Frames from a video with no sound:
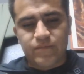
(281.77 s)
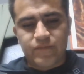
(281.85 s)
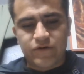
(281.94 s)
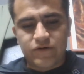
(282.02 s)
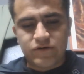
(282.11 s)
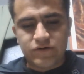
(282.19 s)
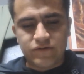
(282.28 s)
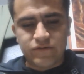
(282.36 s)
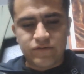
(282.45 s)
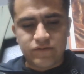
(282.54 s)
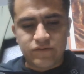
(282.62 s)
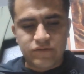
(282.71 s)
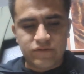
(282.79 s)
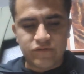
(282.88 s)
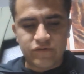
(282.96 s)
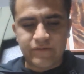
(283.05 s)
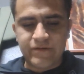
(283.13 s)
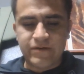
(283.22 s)
partial
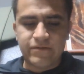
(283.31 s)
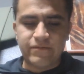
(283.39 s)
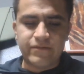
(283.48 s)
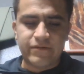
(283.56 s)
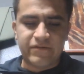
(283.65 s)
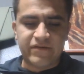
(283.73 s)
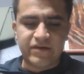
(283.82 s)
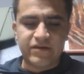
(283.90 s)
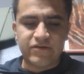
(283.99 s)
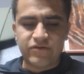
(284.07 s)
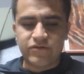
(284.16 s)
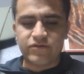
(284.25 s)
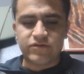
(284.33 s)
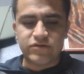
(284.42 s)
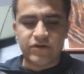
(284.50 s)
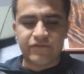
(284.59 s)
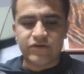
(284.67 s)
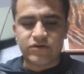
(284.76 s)
derivative of the integral
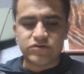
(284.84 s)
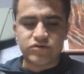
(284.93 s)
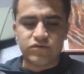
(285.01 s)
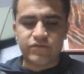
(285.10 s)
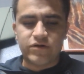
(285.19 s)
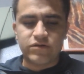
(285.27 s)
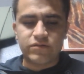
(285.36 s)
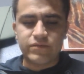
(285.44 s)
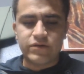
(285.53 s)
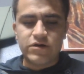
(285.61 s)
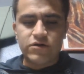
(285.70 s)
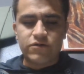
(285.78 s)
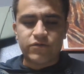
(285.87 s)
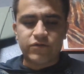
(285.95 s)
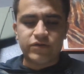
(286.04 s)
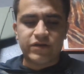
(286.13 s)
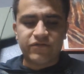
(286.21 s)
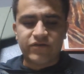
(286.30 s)
of the control volume
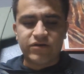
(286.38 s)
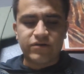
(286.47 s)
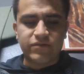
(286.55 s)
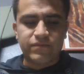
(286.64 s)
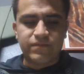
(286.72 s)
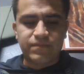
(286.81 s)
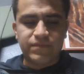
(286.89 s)
rho d volume